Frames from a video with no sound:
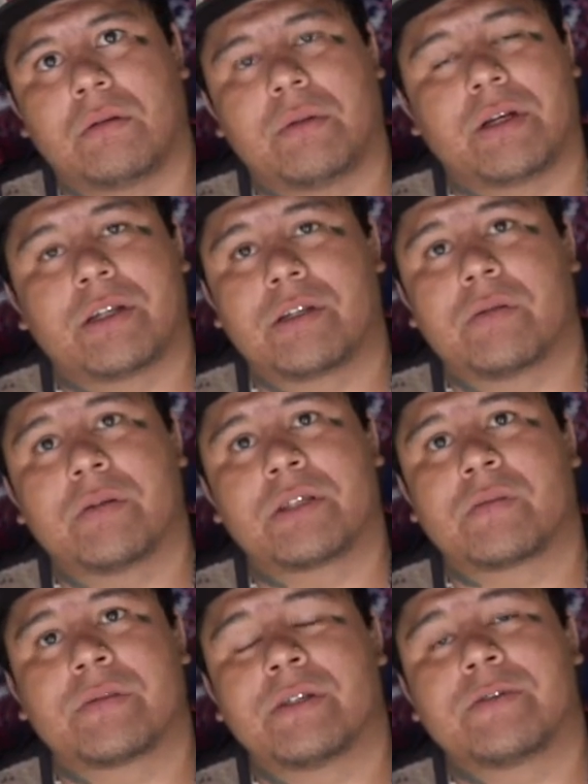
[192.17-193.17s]
Because it
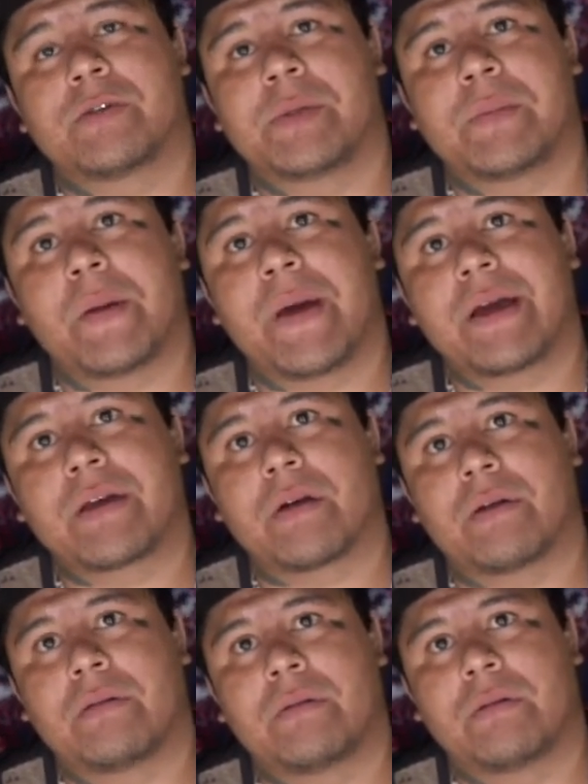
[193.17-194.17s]
wasn't real for me in my backyard.